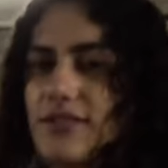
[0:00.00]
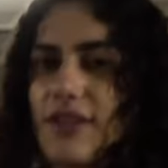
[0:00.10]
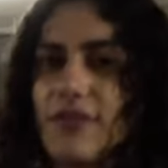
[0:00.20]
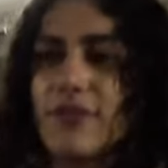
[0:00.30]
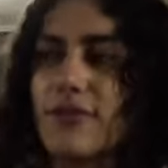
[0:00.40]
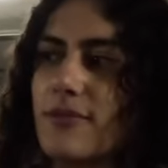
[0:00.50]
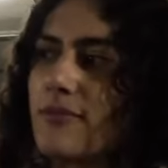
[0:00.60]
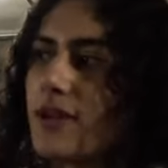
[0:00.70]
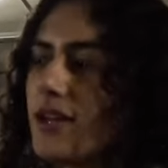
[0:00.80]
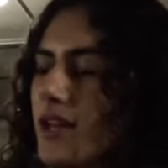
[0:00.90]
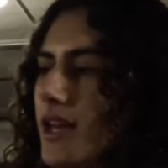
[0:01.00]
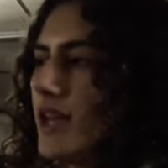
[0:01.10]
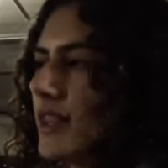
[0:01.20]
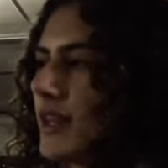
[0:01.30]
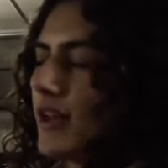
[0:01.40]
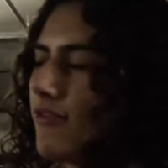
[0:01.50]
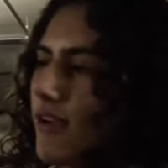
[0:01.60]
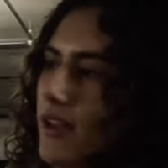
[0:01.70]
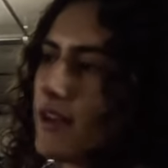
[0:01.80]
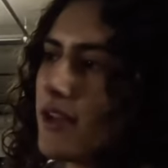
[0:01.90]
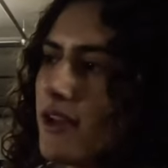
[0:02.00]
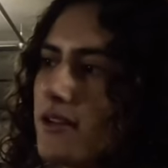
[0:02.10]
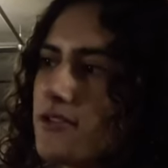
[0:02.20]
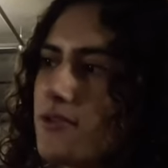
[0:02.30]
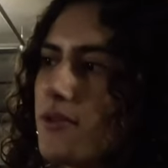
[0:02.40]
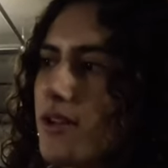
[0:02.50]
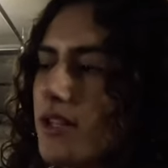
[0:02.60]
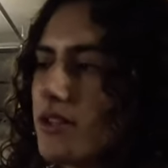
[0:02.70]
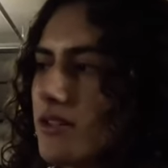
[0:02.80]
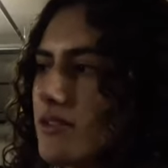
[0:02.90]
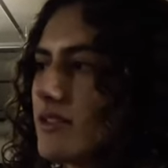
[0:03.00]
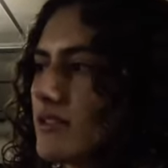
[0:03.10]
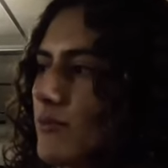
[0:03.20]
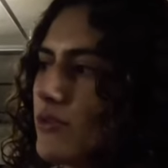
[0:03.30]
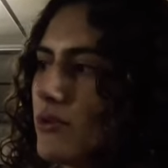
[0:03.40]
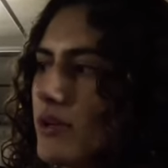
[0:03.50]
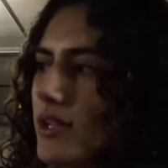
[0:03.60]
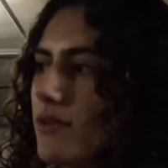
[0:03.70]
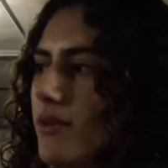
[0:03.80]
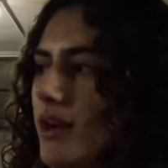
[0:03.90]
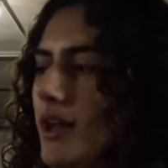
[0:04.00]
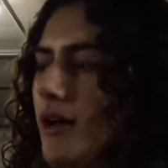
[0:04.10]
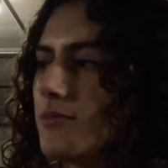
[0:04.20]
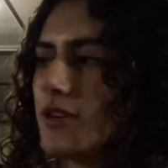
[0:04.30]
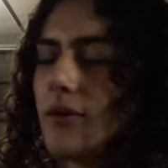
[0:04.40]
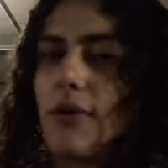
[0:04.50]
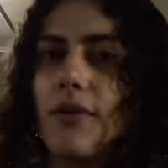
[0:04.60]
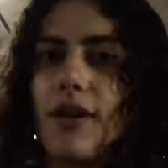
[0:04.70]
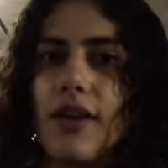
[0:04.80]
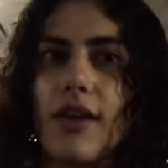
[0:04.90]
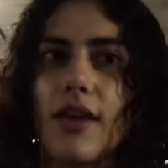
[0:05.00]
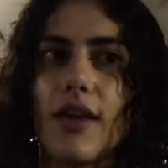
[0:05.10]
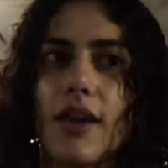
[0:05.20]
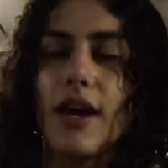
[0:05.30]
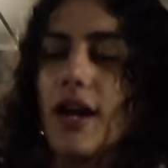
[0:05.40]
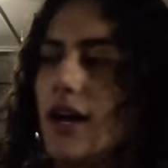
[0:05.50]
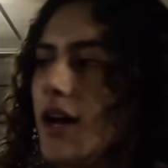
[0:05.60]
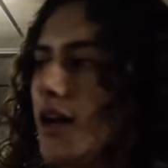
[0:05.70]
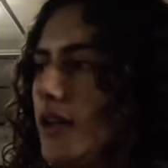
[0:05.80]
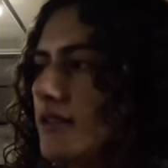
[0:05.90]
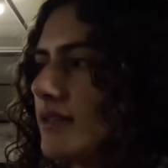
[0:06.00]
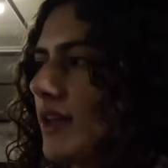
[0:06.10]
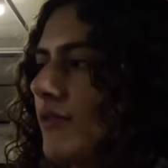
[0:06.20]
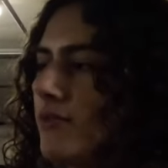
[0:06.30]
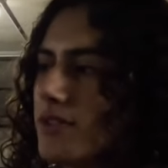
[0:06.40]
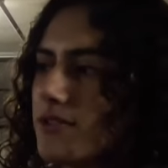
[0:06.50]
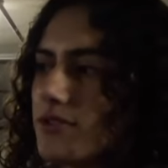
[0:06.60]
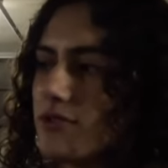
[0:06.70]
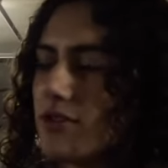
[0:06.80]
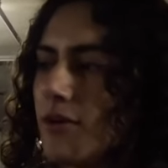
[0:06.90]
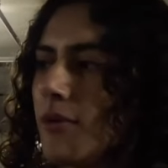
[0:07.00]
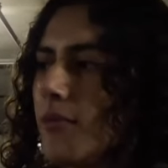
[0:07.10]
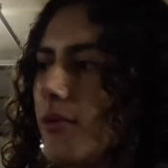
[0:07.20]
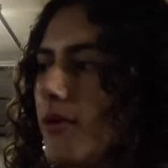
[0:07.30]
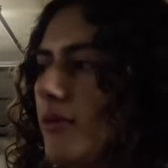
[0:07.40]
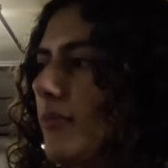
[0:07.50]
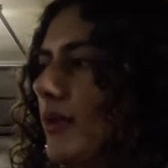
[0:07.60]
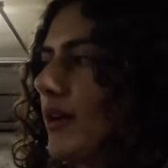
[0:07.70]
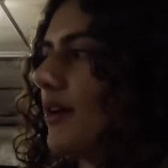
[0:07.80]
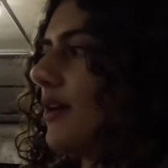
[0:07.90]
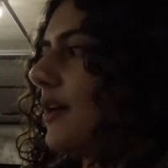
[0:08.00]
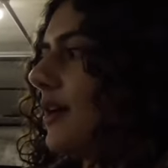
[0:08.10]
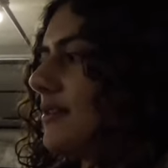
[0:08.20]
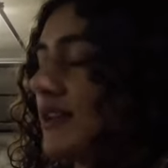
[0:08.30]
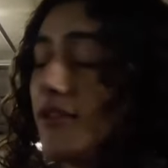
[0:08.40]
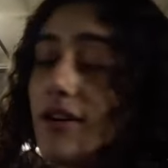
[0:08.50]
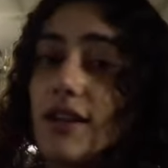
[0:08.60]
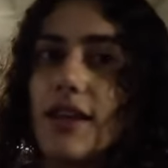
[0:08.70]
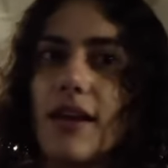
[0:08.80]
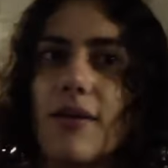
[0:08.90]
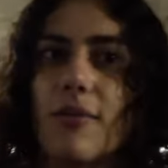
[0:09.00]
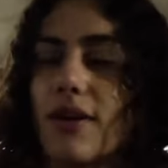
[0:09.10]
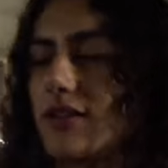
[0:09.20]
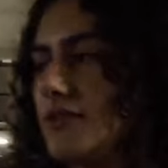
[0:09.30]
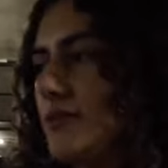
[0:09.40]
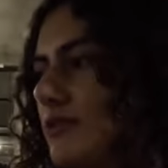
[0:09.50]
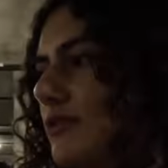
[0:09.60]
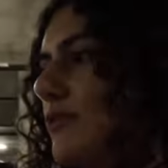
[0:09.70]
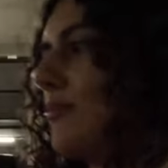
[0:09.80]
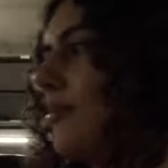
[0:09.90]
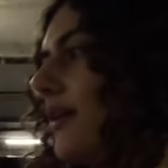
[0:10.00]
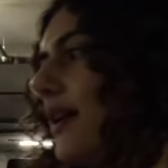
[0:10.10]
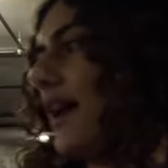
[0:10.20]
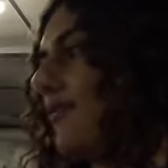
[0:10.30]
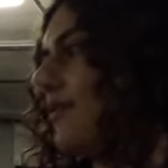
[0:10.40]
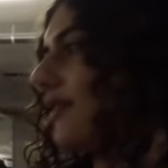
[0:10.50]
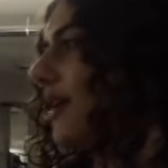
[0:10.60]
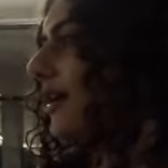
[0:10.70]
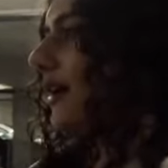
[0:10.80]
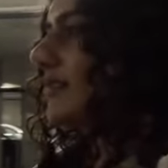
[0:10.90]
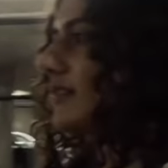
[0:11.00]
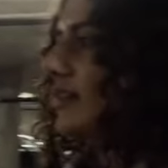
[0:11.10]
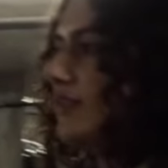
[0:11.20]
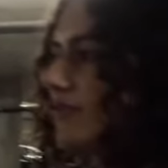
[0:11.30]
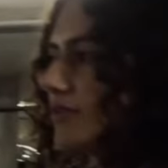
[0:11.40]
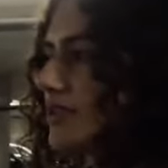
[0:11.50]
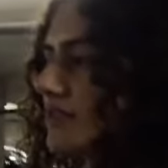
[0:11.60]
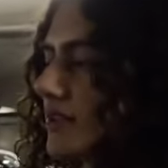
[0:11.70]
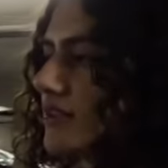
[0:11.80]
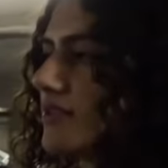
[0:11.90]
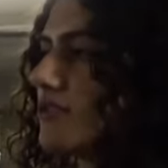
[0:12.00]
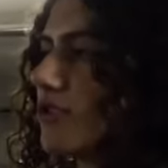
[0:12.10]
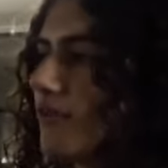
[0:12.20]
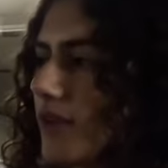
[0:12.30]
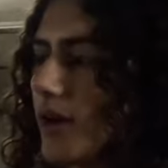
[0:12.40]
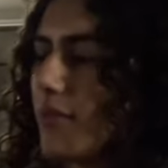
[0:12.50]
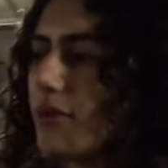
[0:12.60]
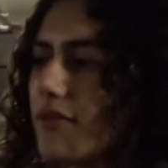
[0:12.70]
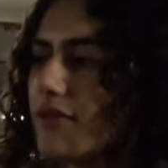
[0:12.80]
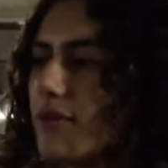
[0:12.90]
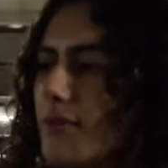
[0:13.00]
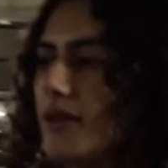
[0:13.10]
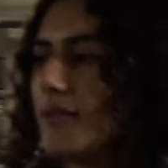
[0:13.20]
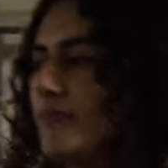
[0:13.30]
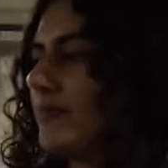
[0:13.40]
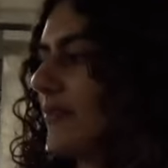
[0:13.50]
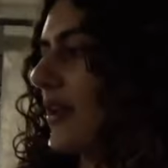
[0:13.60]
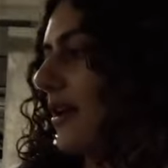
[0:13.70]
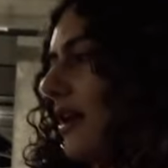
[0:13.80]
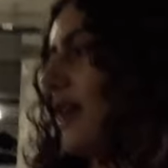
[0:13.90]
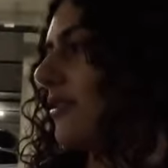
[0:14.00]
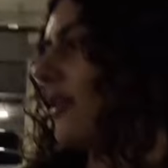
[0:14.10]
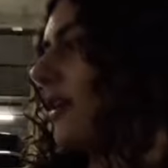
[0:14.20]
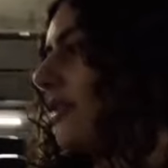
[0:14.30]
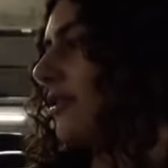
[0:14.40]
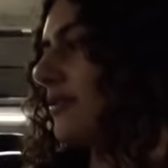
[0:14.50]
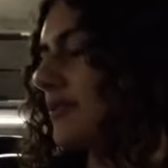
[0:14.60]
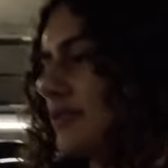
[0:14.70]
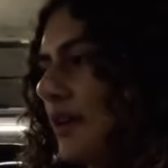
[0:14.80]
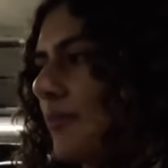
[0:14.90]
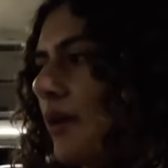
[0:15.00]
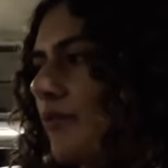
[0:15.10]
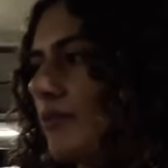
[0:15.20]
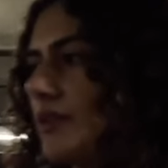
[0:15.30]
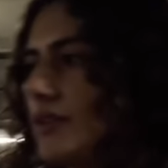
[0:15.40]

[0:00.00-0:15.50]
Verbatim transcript: or 7 of them, and then I finally got into a E36 M3. Right now I'm turboing it. It's the M52 turbo build, but it's not running yet. We'll get to it soon. But after that, I saw the E46. I drove a couple of them, and I thought, you know, it's a step up from the